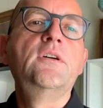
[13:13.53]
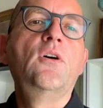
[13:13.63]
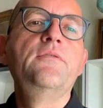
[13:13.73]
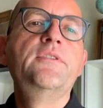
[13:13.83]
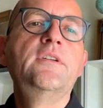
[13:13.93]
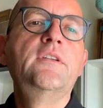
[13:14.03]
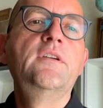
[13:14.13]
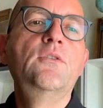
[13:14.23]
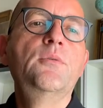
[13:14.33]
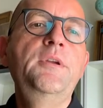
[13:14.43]
of the
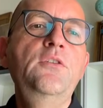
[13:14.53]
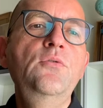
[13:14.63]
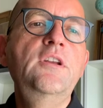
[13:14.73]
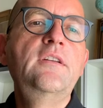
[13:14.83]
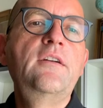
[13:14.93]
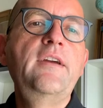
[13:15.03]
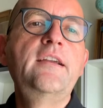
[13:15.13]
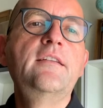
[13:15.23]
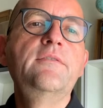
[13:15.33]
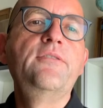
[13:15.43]
European Union
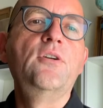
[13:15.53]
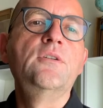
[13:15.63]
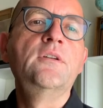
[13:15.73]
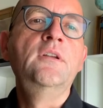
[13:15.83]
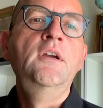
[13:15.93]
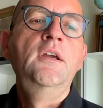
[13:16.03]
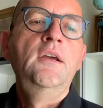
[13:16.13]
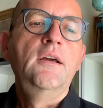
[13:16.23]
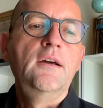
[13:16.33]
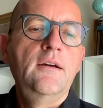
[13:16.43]
directive on
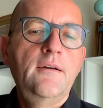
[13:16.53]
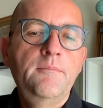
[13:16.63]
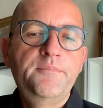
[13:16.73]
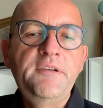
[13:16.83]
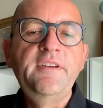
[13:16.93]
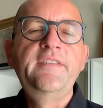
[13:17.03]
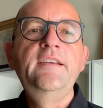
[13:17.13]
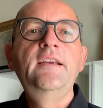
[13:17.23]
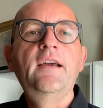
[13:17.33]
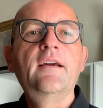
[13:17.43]

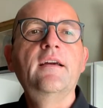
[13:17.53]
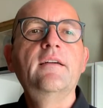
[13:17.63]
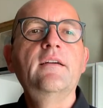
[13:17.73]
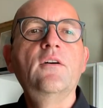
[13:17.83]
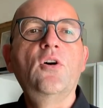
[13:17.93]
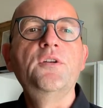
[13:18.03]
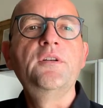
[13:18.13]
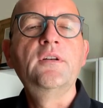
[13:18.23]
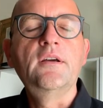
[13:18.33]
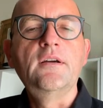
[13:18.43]
privacy,
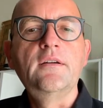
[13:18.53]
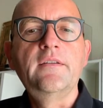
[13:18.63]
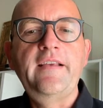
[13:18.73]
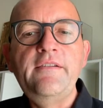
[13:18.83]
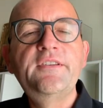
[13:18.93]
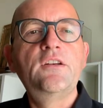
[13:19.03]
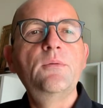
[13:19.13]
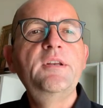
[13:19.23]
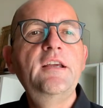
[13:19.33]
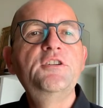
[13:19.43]
on
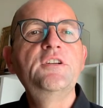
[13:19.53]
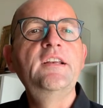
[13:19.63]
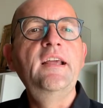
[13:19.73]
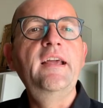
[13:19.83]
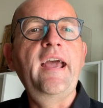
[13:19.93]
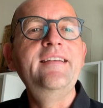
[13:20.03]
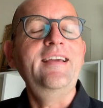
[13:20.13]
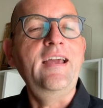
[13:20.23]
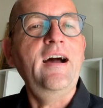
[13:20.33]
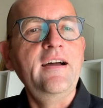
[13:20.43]
self-determination and
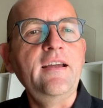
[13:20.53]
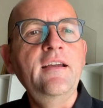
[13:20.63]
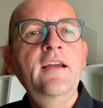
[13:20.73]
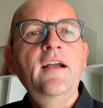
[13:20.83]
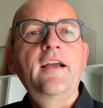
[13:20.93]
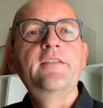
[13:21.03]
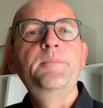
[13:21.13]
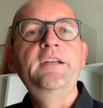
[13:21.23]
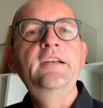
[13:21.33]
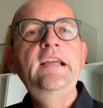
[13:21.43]
AI has
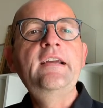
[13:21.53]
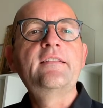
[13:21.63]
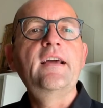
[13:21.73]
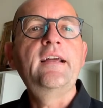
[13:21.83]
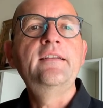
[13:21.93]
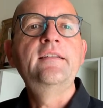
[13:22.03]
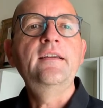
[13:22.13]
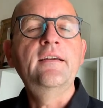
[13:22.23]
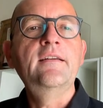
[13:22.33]
been leaked, and